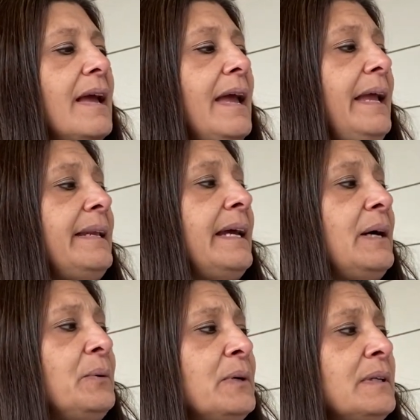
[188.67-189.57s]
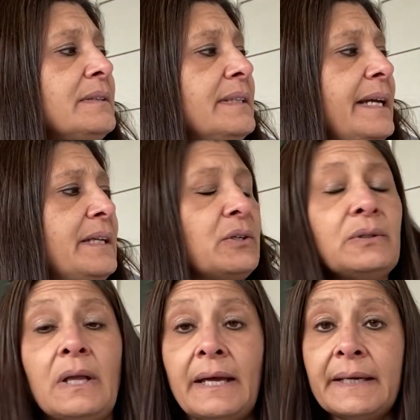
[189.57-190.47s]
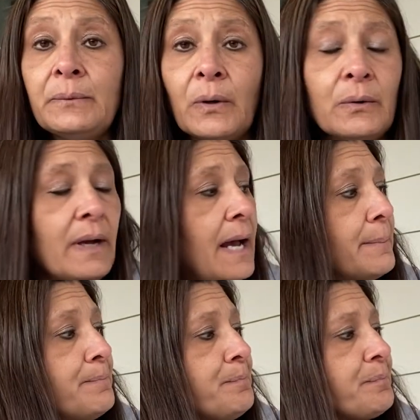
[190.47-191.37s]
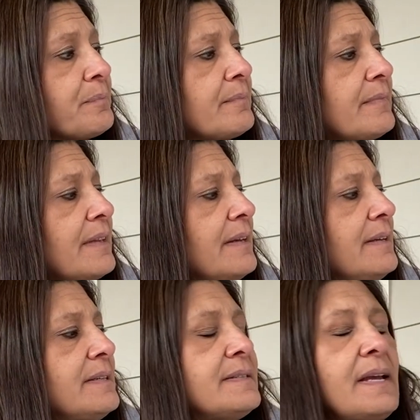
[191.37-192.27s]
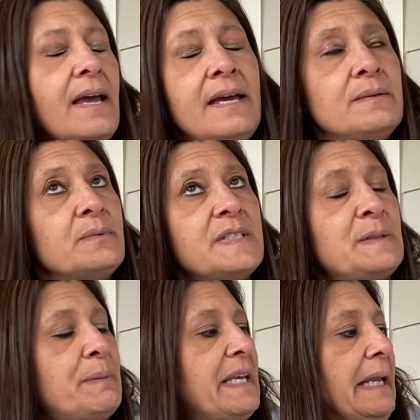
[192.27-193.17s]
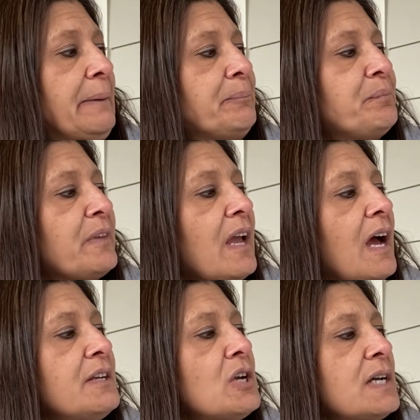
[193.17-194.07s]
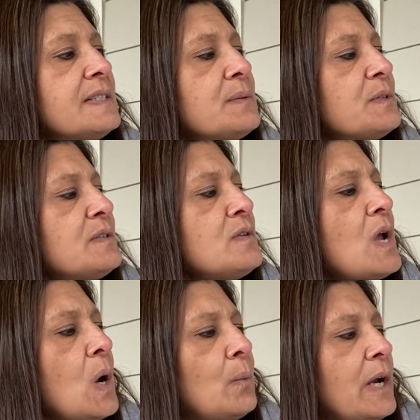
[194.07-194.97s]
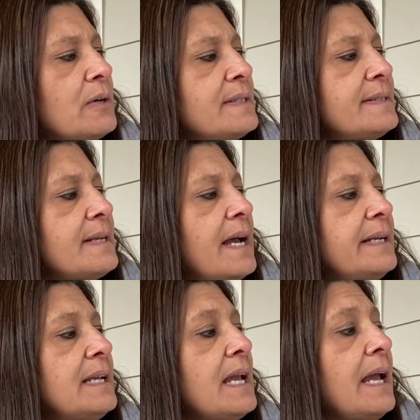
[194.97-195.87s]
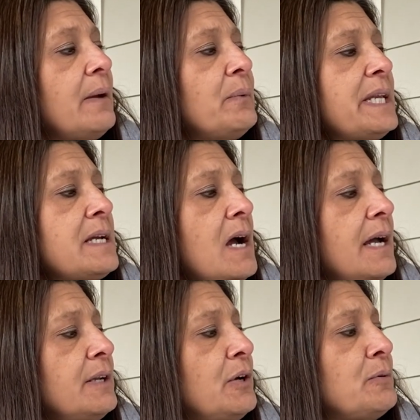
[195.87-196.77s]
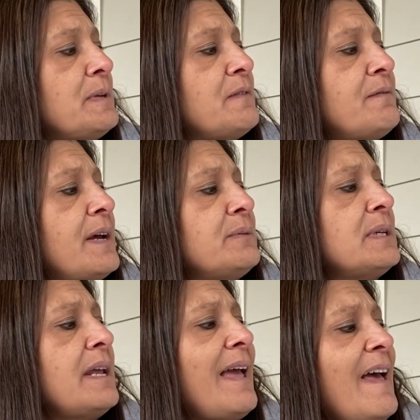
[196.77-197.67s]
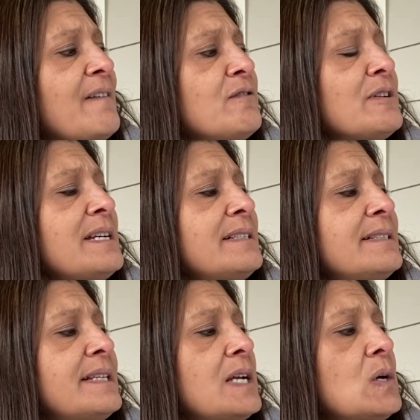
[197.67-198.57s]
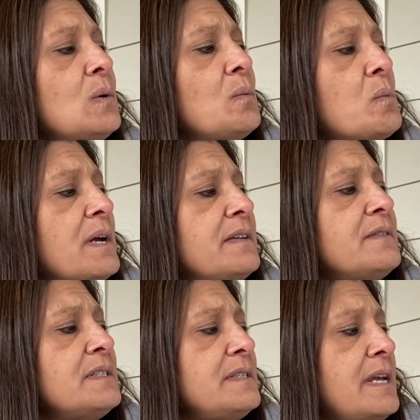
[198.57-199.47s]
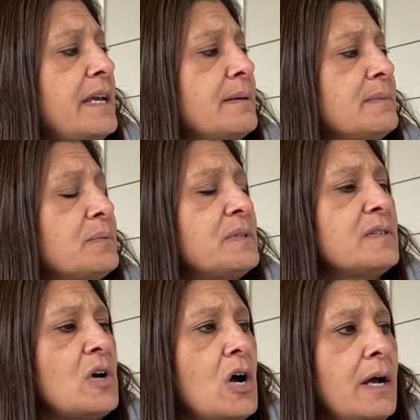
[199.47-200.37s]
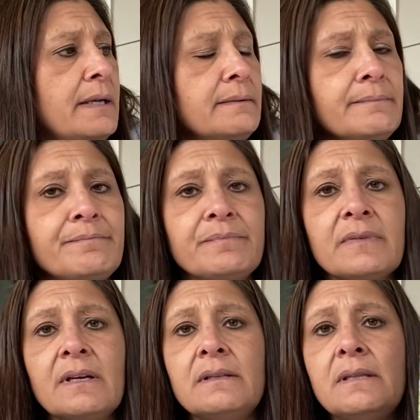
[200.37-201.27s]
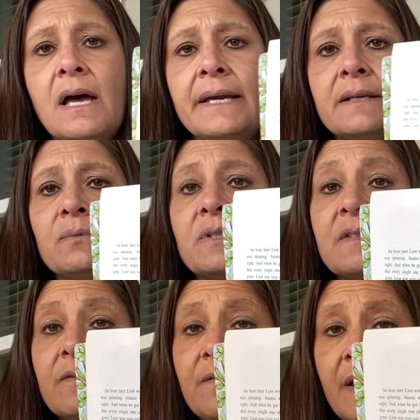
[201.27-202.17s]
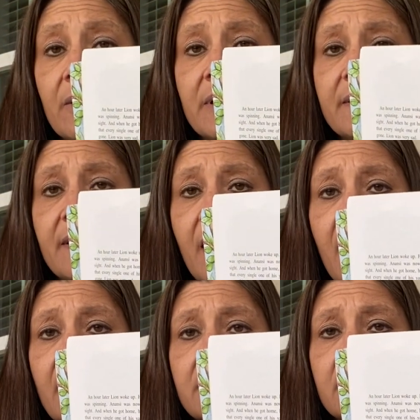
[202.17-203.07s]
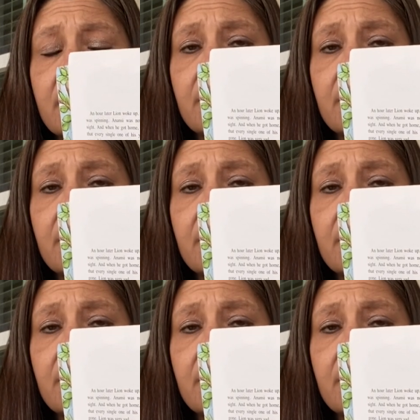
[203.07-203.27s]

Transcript: An hour later, Lion woke up. His head was spinning. Anansi was nowhere in sight, and when he got home, he found that every single one of his yams was gone. Lion was very sad.